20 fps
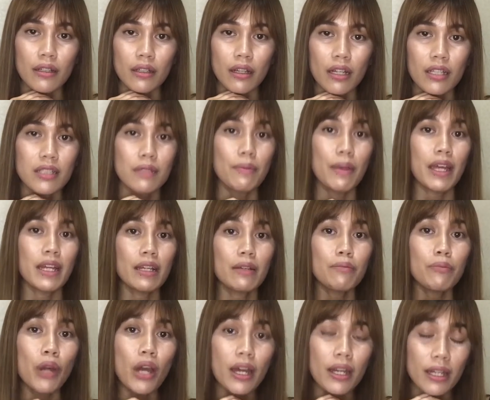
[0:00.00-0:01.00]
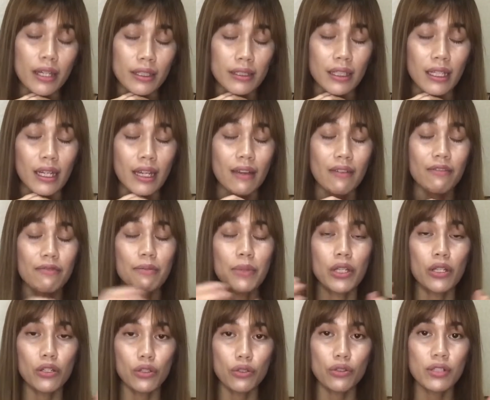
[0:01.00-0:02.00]
cosmetic product that I've
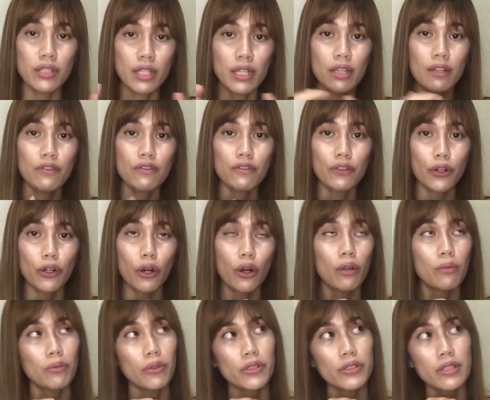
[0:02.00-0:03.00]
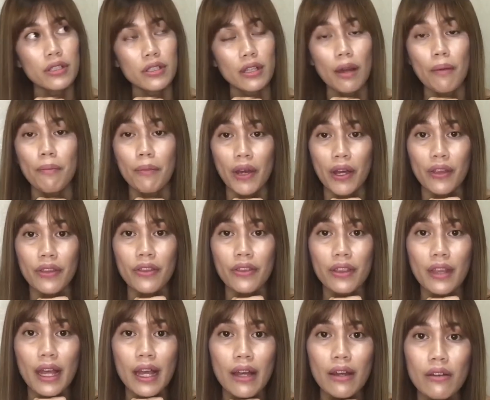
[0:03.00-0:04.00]
been using for almost a month
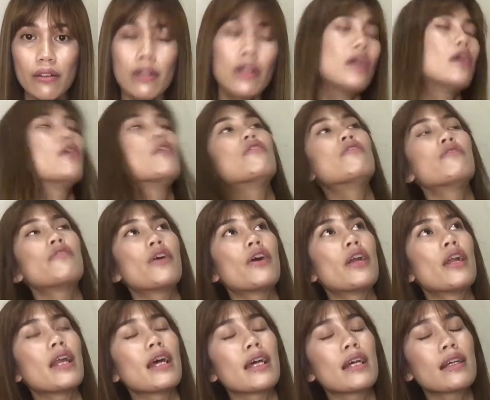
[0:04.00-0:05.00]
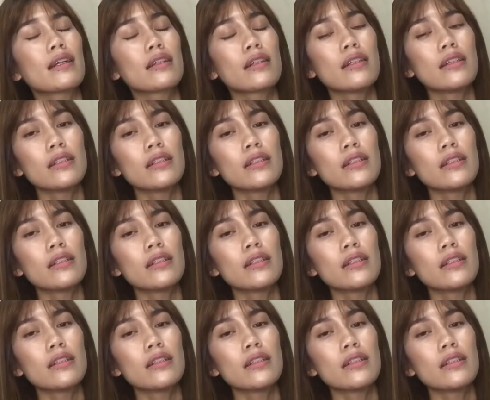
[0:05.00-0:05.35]
now, for like